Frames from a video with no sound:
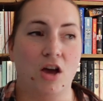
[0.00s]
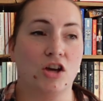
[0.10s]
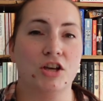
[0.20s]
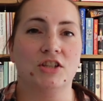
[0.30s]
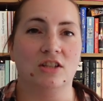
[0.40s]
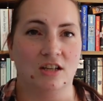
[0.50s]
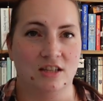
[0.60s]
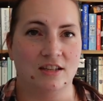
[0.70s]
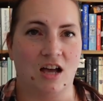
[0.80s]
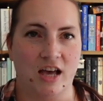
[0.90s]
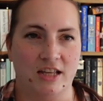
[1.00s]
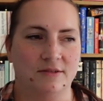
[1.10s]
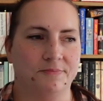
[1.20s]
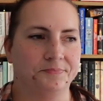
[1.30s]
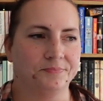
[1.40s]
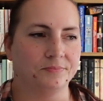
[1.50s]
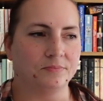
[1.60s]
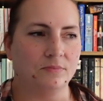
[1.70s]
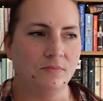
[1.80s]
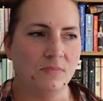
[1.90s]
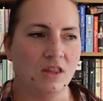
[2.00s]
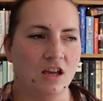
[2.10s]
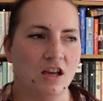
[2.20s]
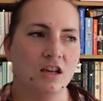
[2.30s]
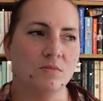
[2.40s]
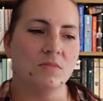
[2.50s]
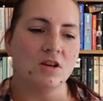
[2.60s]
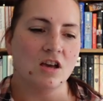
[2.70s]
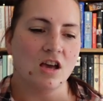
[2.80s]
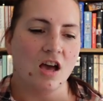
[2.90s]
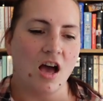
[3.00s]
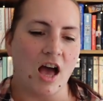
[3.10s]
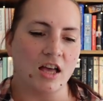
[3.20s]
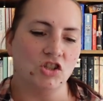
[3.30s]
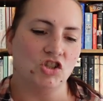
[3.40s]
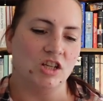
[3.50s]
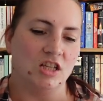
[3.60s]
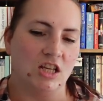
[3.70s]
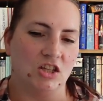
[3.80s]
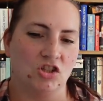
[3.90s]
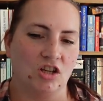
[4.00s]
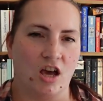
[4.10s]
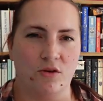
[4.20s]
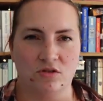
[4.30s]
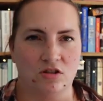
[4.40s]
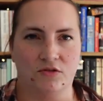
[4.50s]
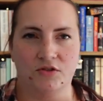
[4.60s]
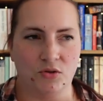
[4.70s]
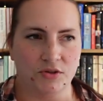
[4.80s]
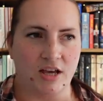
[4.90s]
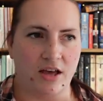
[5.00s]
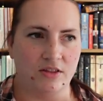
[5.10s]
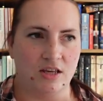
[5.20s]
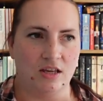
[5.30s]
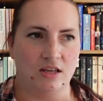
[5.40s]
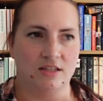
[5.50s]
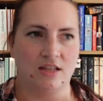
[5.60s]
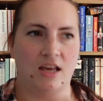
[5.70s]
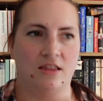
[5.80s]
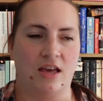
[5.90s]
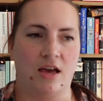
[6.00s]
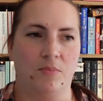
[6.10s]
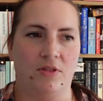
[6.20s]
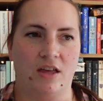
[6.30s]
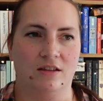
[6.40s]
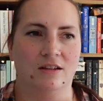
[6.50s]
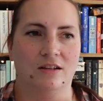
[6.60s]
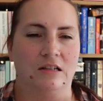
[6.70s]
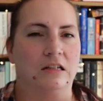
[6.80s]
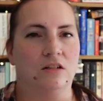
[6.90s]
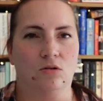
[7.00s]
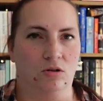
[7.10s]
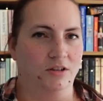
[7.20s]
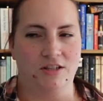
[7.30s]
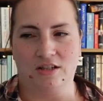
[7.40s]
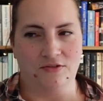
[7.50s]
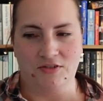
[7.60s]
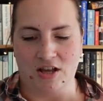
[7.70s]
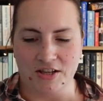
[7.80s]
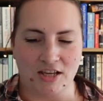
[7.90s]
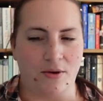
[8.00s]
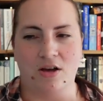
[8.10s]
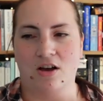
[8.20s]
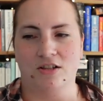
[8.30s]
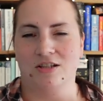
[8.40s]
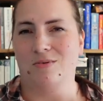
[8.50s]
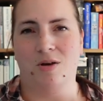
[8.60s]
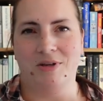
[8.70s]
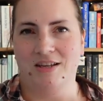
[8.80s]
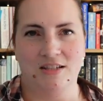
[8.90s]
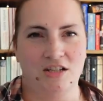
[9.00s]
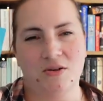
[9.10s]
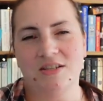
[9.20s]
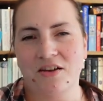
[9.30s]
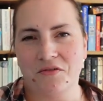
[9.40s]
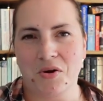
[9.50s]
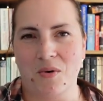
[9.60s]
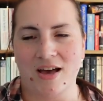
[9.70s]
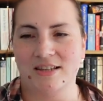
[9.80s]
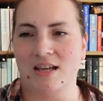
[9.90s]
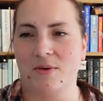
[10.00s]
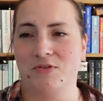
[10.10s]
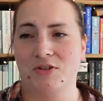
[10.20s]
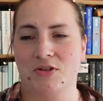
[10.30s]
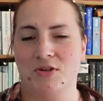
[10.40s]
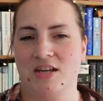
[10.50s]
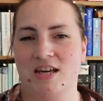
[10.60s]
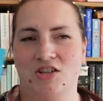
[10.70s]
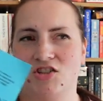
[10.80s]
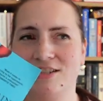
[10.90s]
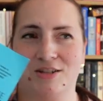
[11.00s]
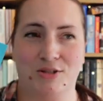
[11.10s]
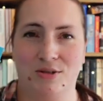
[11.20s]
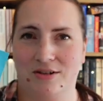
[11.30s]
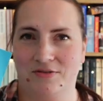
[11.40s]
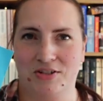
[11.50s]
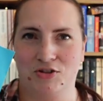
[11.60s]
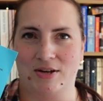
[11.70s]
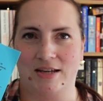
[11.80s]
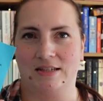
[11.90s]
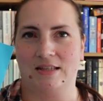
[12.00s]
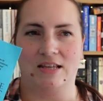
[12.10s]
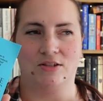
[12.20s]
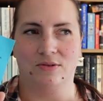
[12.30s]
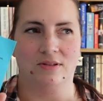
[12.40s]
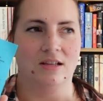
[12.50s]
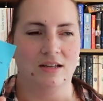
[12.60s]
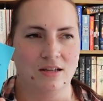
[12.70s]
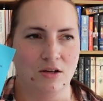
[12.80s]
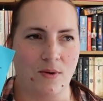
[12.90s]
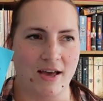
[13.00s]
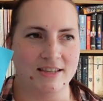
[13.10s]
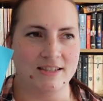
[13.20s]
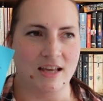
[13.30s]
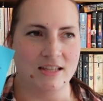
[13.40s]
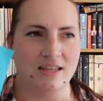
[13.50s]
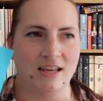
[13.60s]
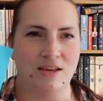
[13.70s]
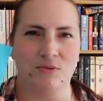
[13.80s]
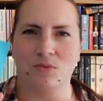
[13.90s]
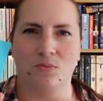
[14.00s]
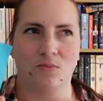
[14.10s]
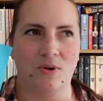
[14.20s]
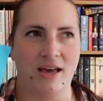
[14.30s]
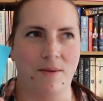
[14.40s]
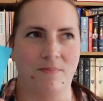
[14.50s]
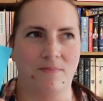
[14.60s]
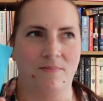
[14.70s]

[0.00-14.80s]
cousin had died, and she needs to go and sort of sort out the estate there, but then all of the stuff starts going on as well, because, you know, it's never a quiet time for Suki, and she's got a new love interest, and that's all quite exciting. He was a were-tiger,